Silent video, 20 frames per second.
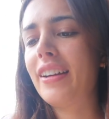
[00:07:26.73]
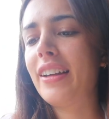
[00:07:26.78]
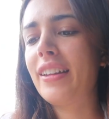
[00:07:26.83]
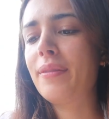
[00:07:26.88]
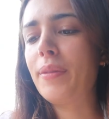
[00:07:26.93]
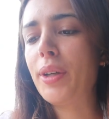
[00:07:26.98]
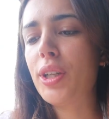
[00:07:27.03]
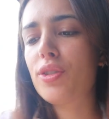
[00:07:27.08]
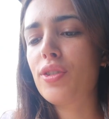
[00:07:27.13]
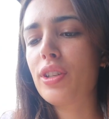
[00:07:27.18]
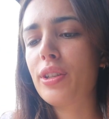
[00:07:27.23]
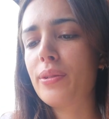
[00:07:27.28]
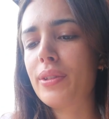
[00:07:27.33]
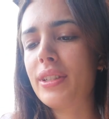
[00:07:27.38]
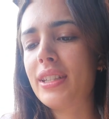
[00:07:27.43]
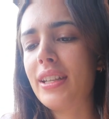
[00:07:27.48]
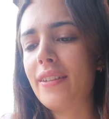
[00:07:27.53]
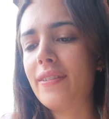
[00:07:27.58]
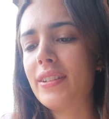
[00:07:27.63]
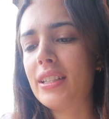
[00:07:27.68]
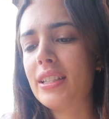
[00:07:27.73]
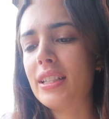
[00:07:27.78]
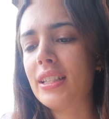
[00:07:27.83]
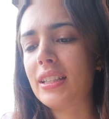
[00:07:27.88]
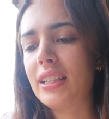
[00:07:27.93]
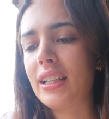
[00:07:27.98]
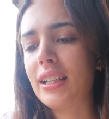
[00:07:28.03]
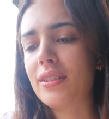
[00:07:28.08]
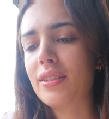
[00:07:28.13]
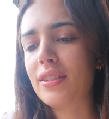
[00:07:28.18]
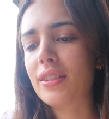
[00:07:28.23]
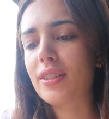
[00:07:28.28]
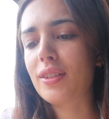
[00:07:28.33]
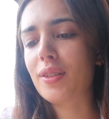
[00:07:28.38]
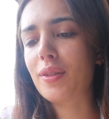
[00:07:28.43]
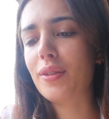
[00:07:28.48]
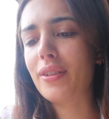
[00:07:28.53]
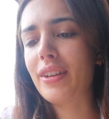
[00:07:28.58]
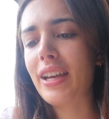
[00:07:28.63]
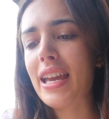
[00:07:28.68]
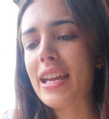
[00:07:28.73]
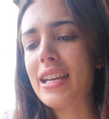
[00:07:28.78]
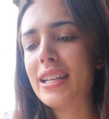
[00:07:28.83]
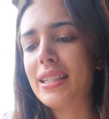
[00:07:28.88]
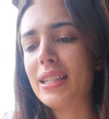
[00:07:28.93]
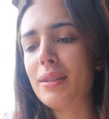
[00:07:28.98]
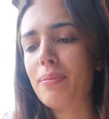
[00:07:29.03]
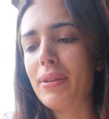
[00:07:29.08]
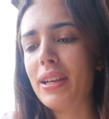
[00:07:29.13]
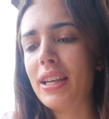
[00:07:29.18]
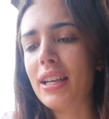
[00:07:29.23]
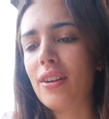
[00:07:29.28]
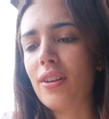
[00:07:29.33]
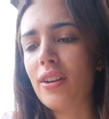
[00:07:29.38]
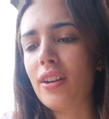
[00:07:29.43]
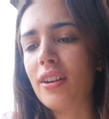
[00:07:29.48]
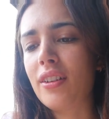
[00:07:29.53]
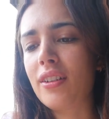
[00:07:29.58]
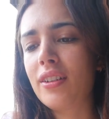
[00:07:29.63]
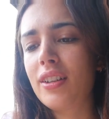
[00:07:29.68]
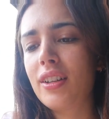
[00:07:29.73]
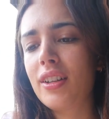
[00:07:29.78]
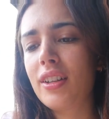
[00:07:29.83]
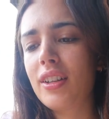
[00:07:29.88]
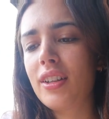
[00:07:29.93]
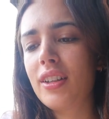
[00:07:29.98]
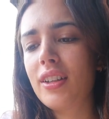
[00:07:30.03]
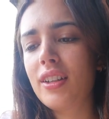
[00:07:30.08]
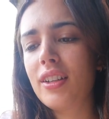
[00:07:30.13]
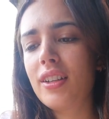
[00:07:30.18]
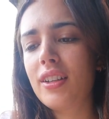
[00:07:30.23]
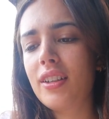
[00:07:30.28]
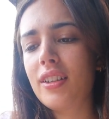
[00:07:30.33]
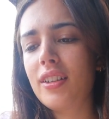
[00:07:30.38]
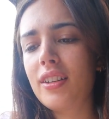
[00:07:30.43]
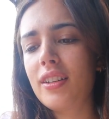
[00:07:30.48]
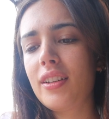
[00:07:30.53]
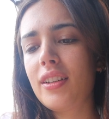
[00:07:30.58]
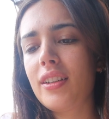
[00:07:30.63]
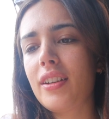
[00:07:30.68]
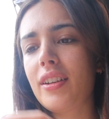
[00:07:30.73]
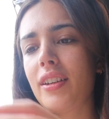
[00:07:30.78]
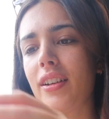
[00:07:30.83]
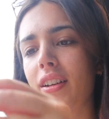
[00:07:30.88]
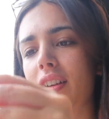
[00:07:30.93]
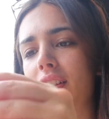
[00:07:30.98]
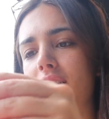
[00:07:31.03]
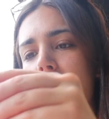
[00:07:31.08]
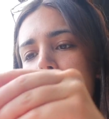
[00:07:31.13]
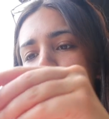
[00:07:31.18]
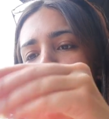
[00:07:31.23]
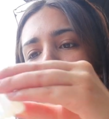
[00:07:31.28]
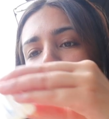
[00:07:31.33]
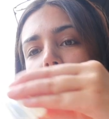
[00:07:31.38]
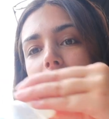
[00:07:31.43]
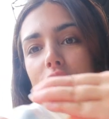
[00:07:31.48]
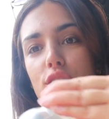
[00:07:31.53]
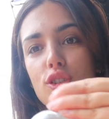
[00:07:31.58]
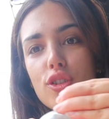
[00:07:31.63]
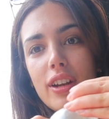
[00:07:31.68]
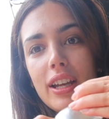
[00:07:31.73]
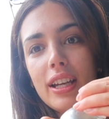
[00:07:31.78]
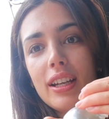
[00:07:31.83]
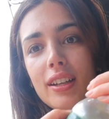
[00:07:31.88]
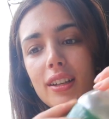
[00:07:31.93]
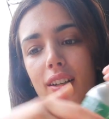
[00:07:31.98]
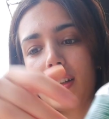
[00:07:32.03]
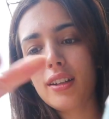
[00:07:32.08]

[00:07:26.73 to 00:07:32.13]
And my drink was 17,000, so 80p on a smoothie drink.